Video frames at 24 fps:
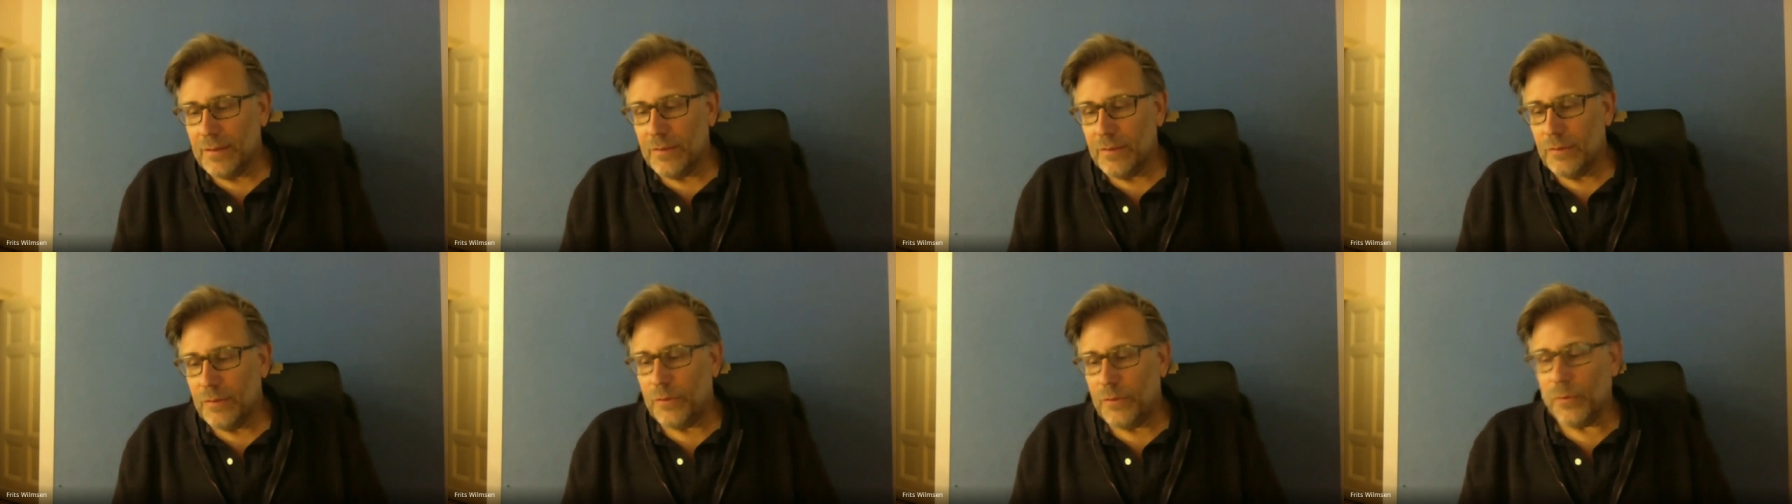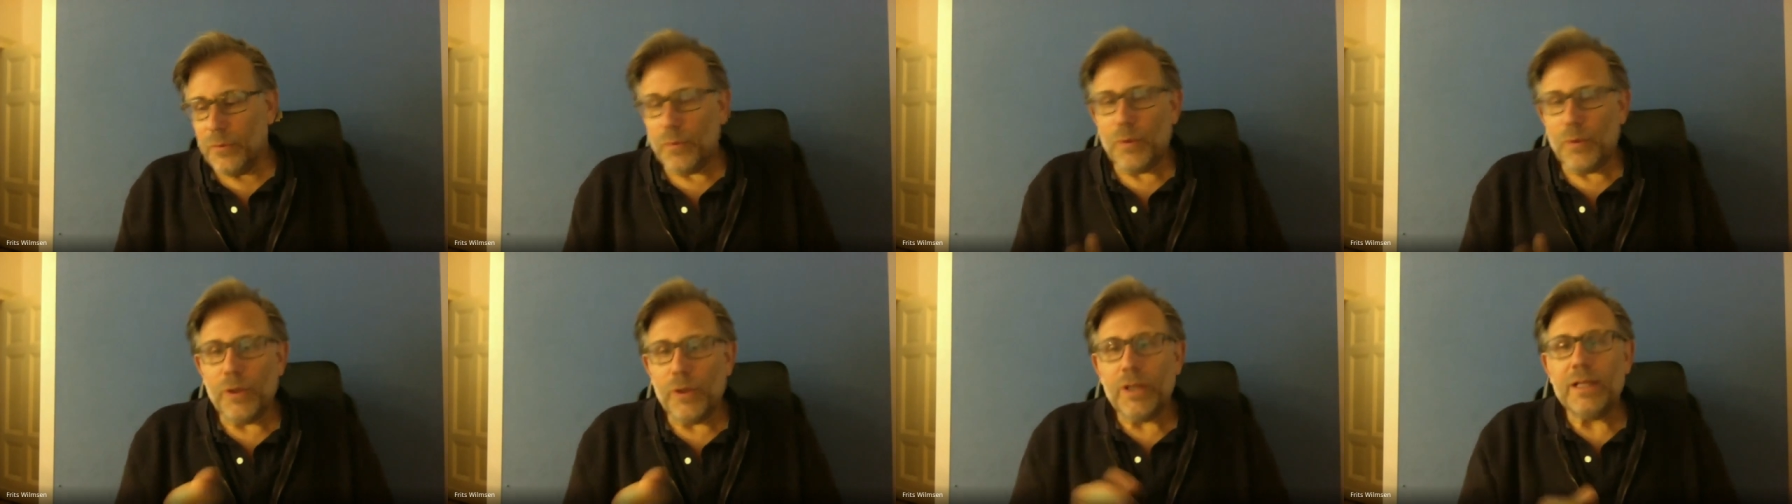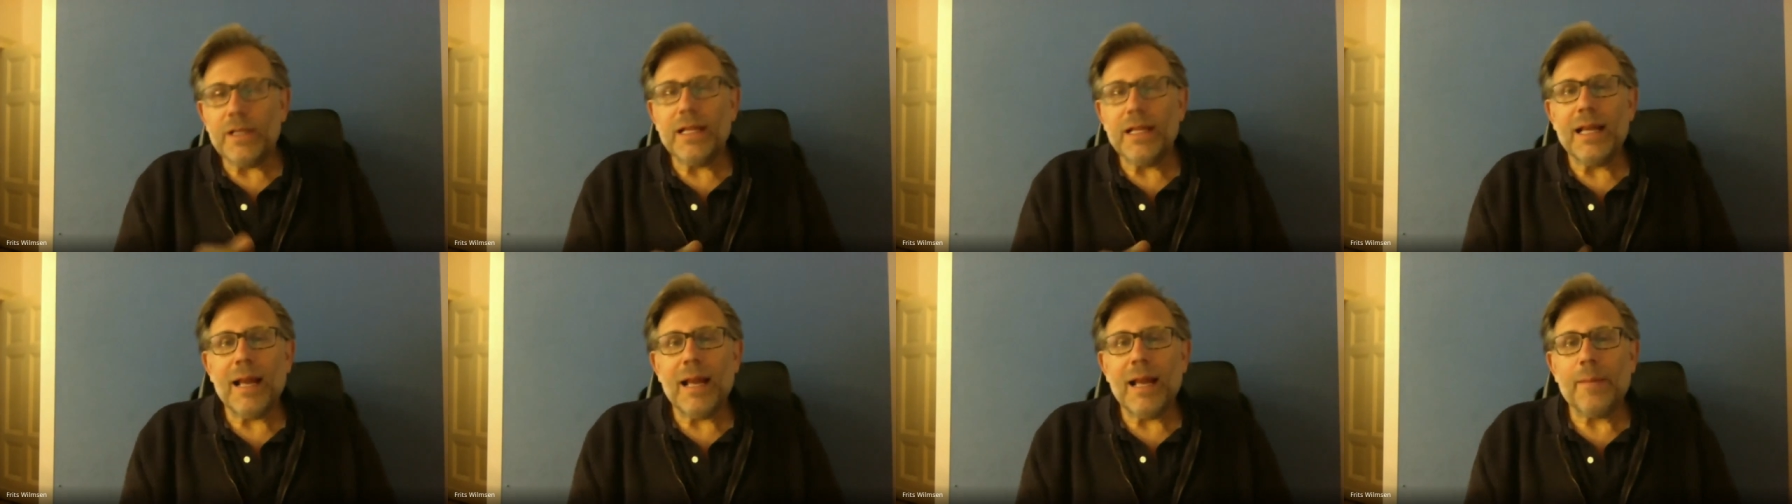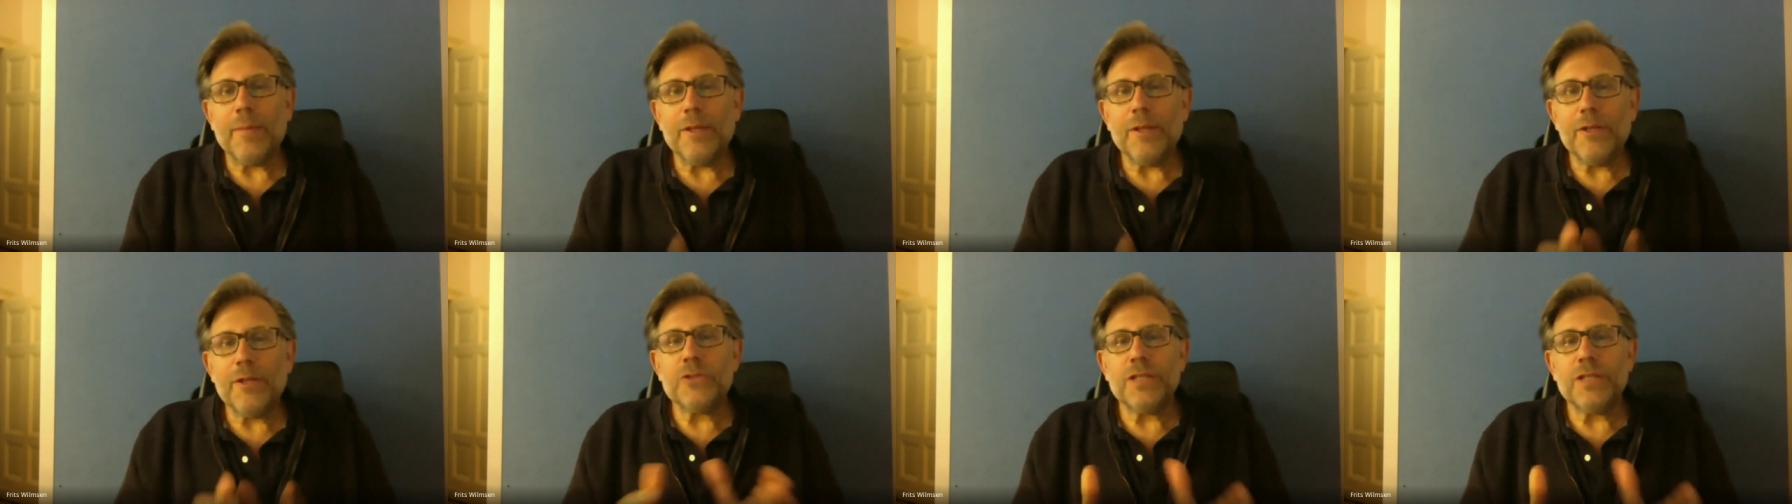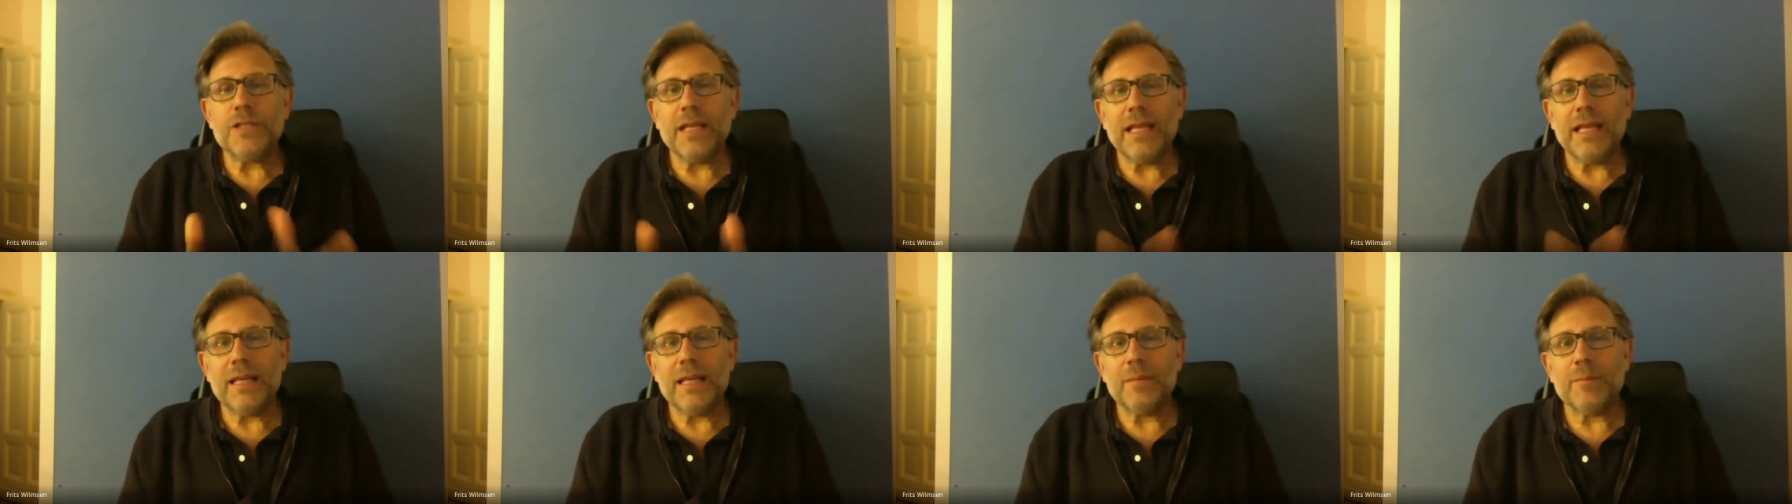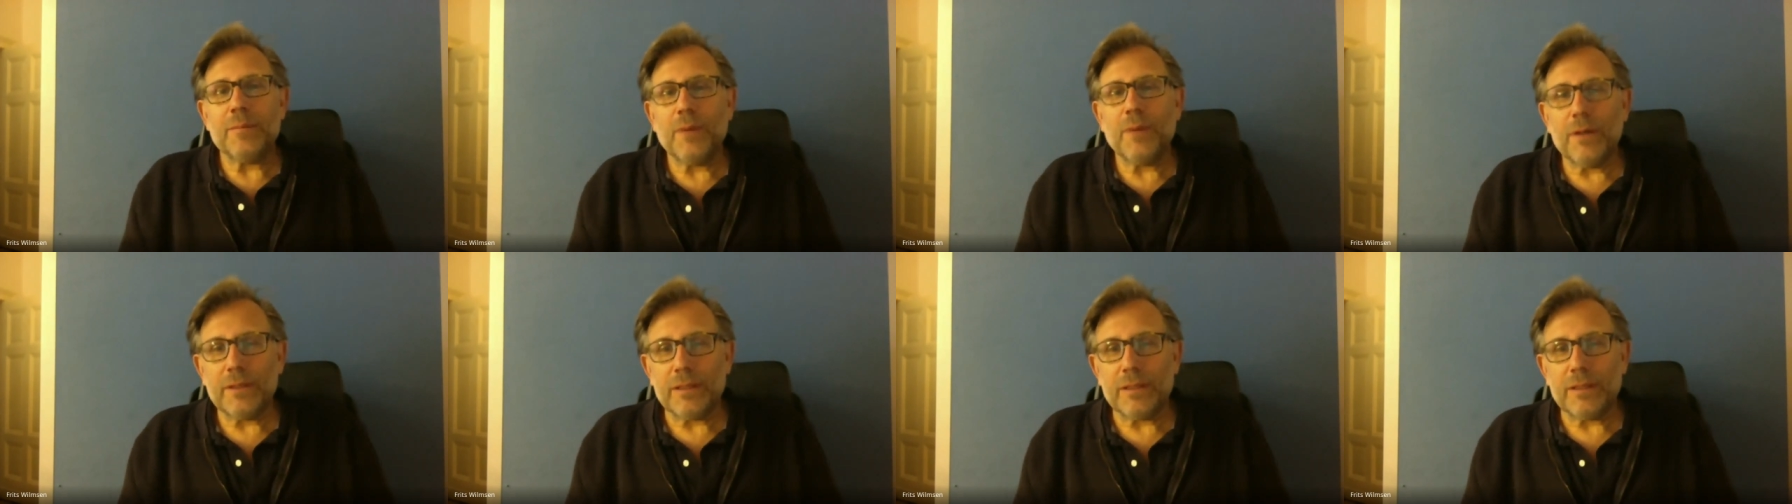the word that I'm using in the
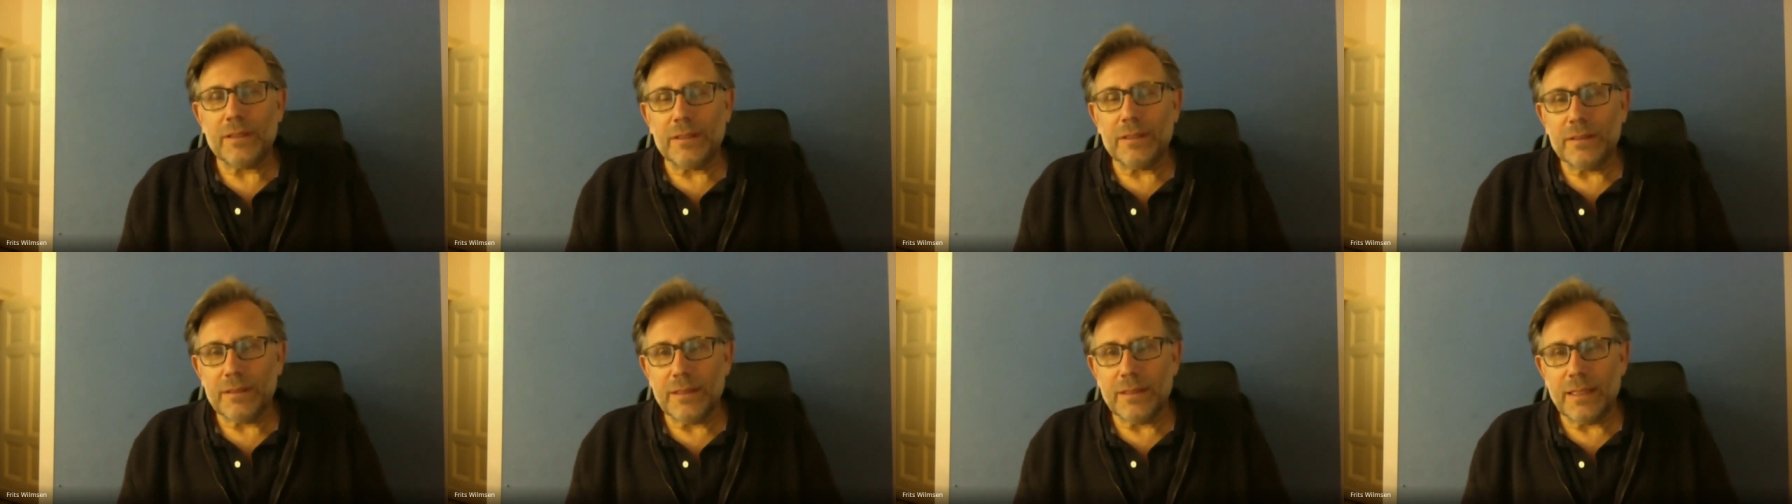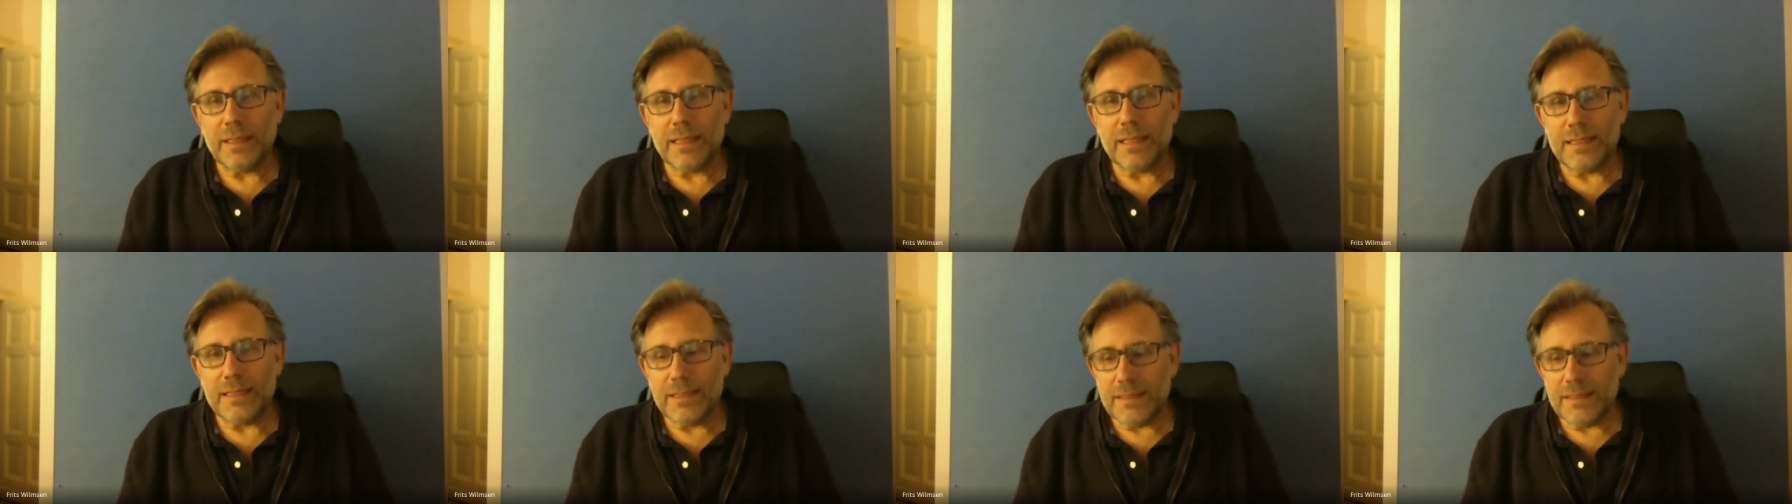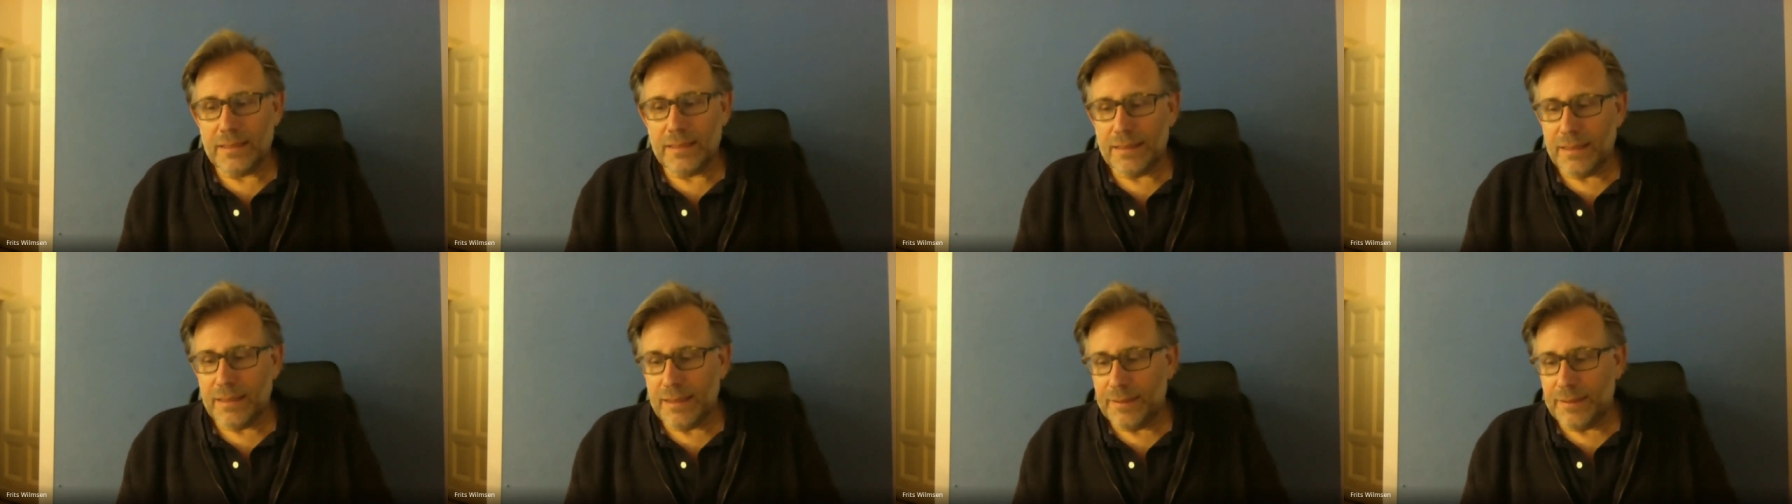model is